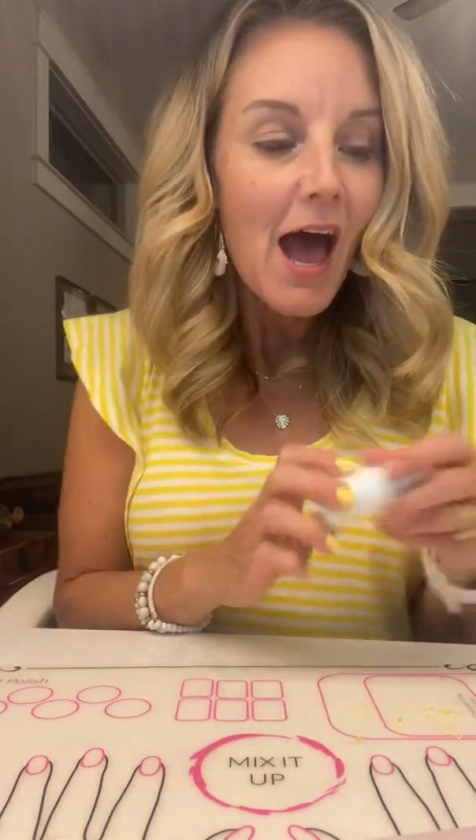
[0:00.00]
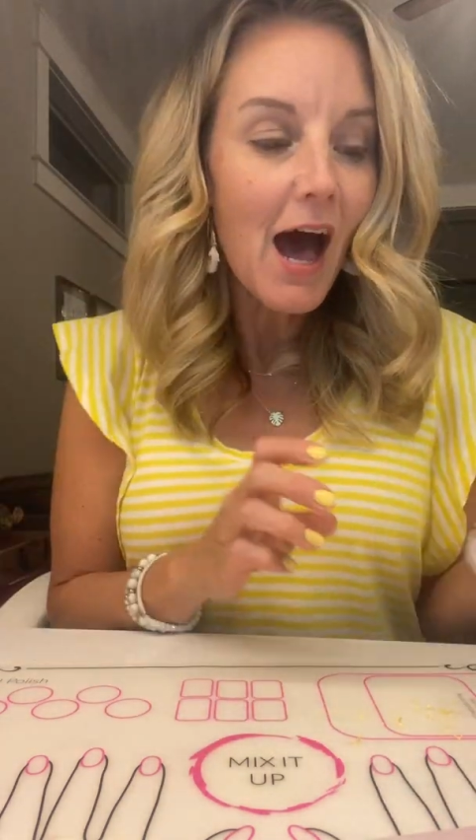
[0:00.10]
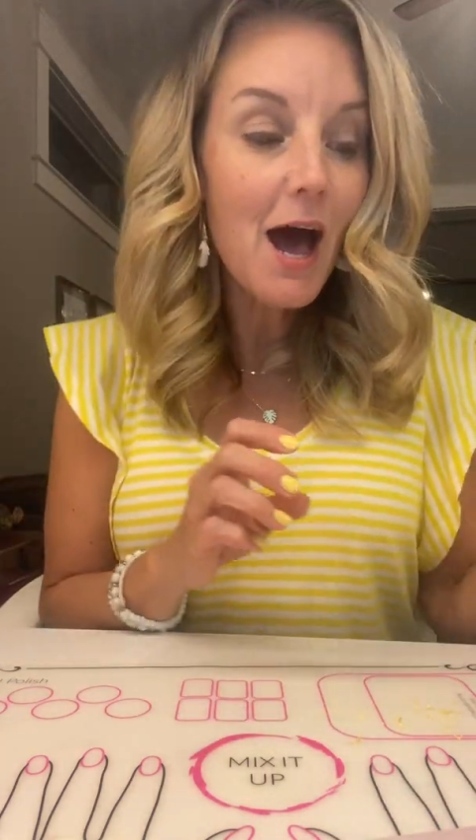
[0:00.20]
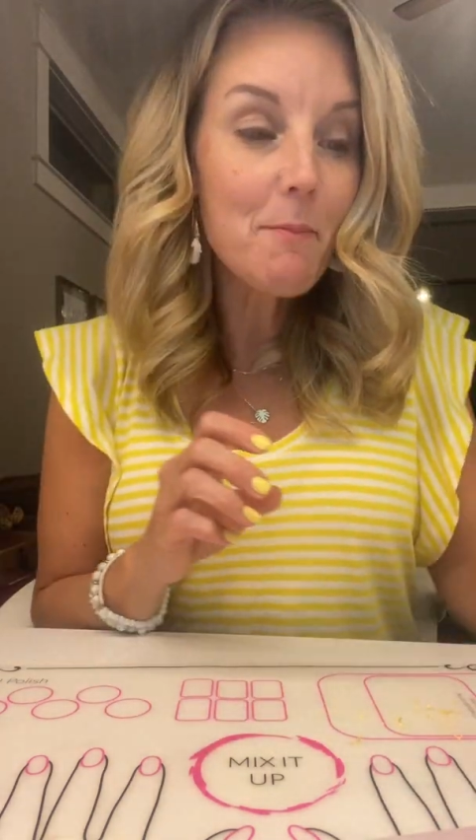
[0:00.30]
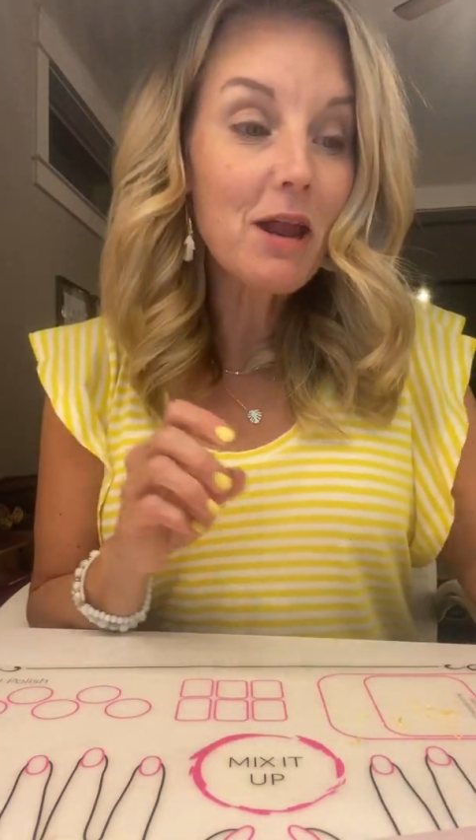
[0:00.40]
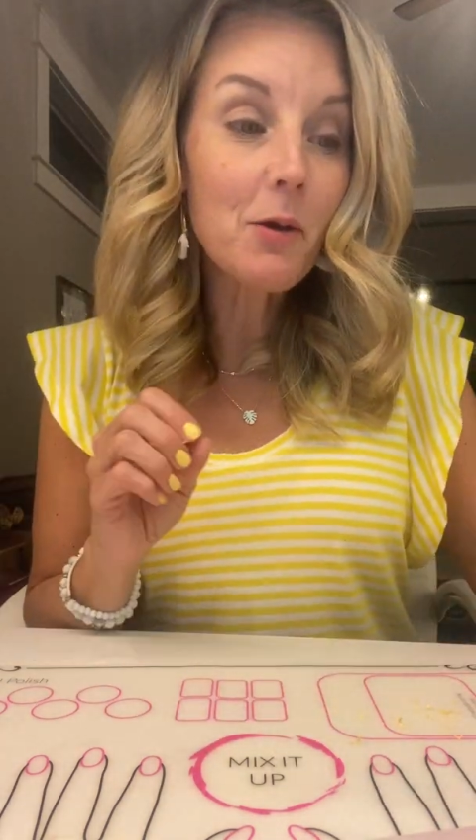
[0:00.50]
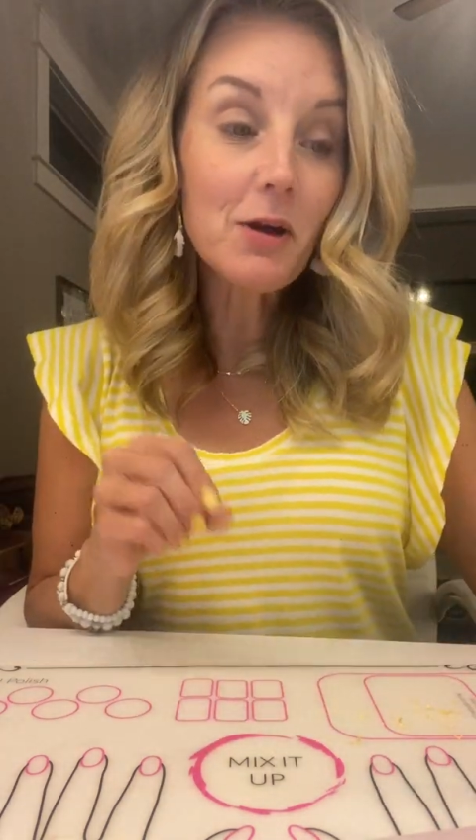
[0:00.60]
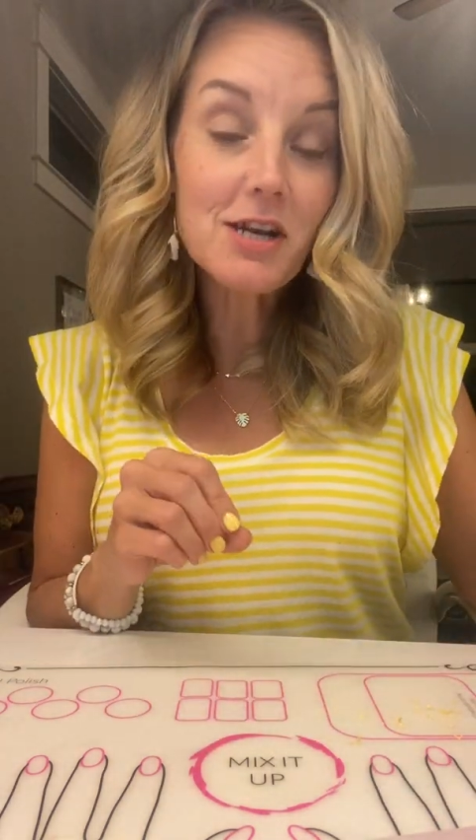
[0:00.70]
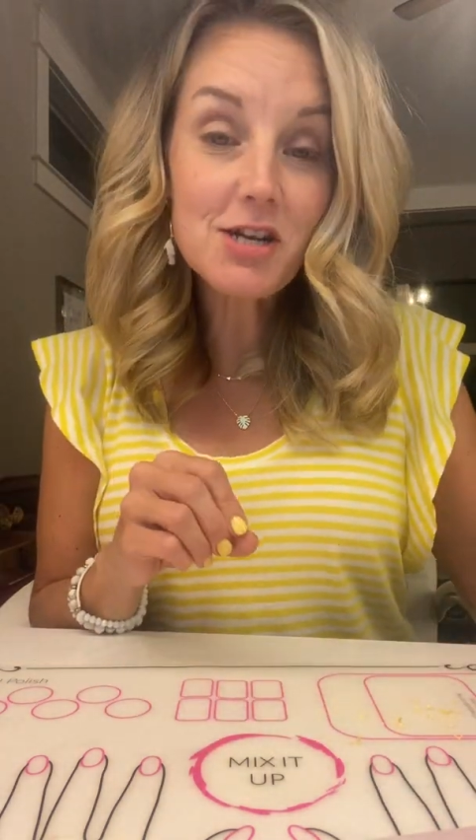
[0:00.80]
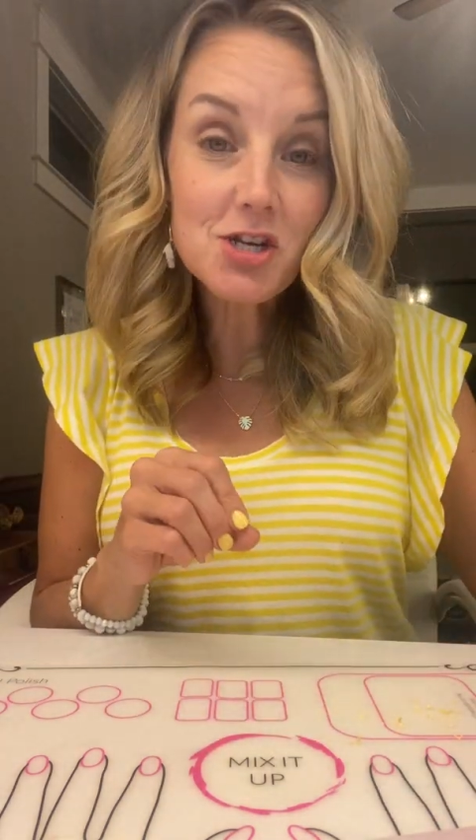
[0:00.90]
And I
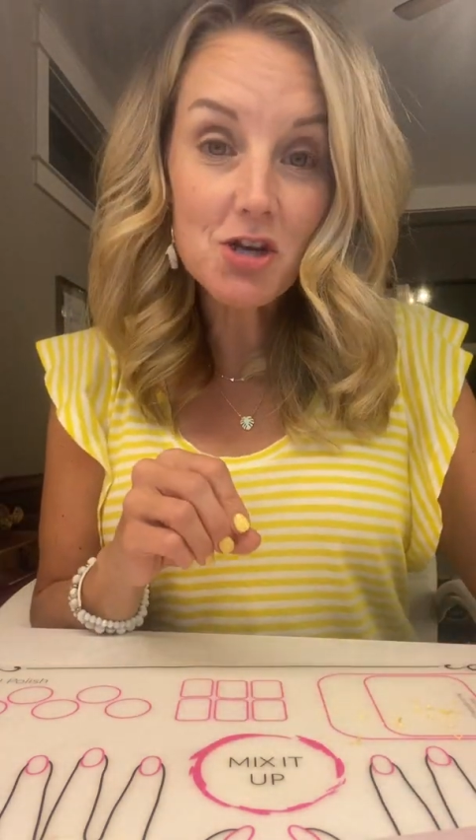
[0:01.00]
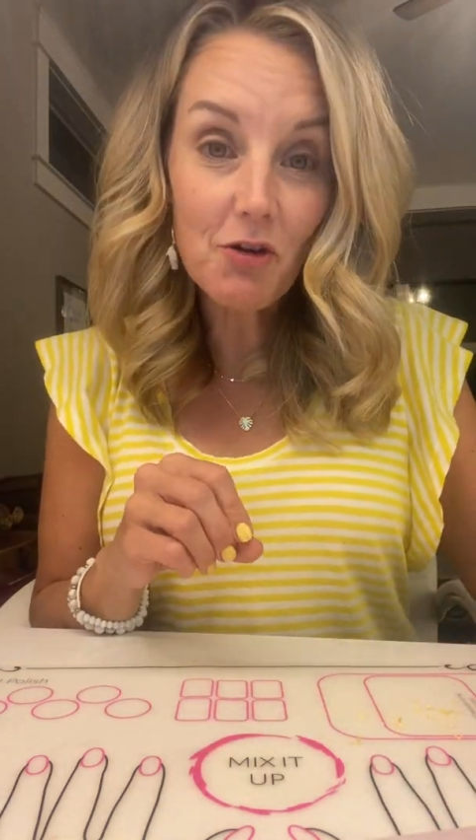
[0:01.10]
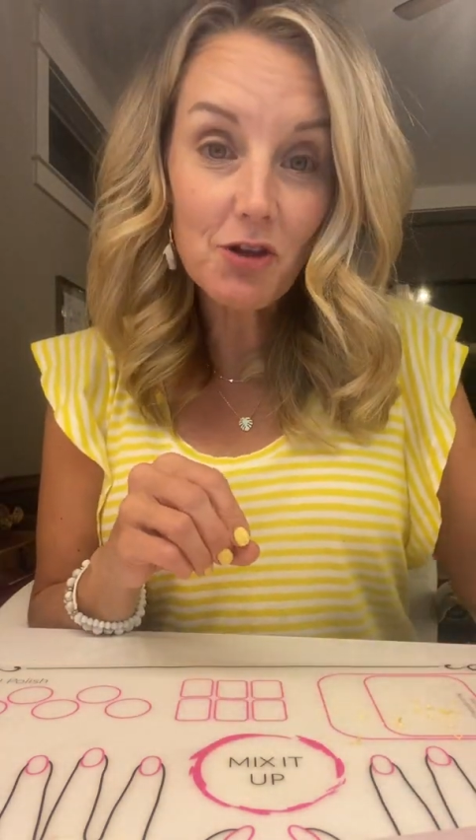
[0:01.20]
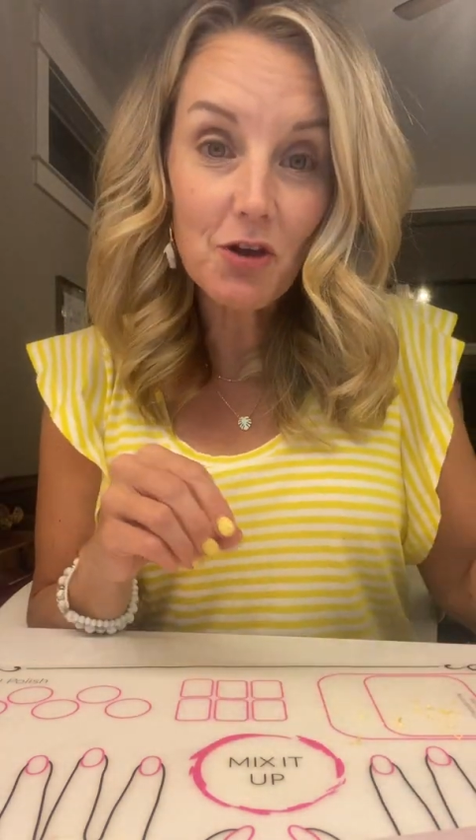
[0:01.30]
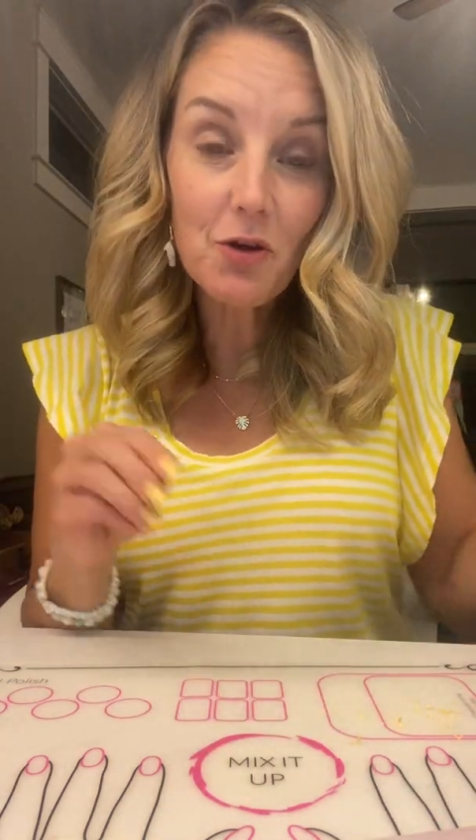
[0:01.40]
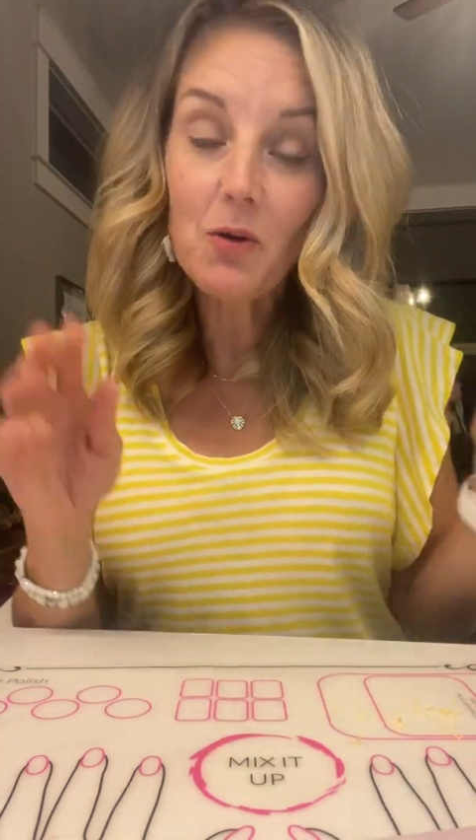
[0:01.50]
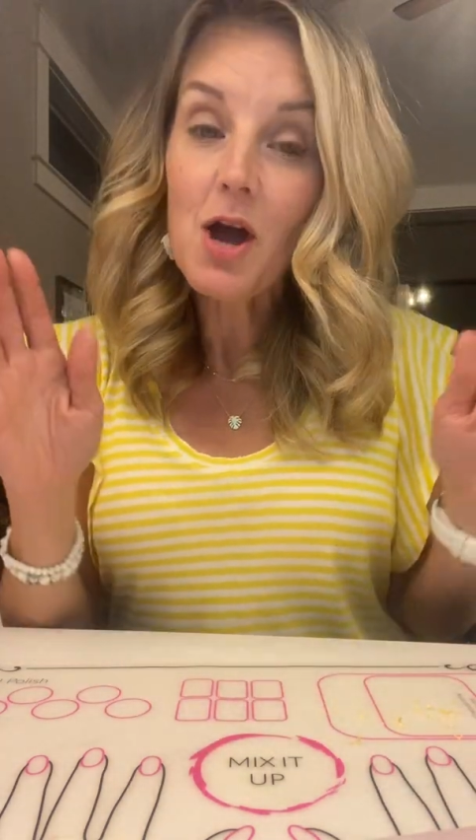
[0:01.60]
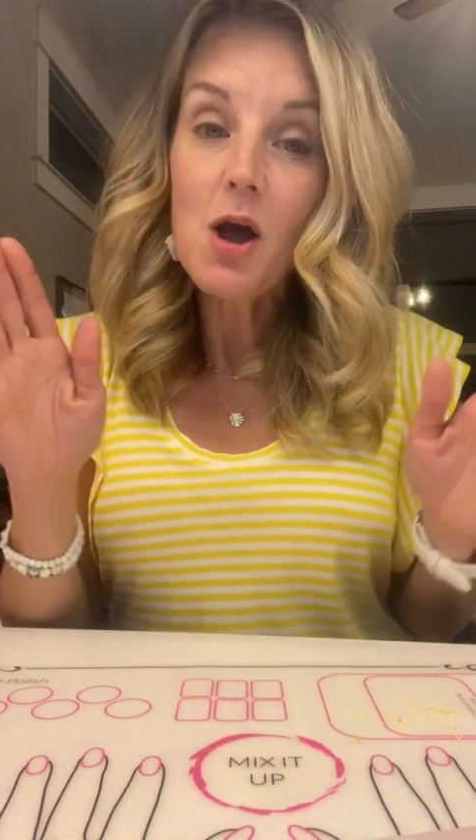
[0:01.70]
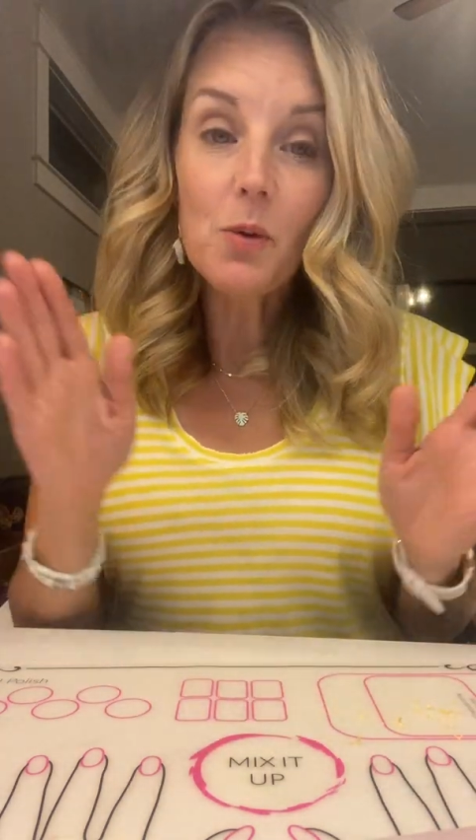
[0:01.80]
wanted to show you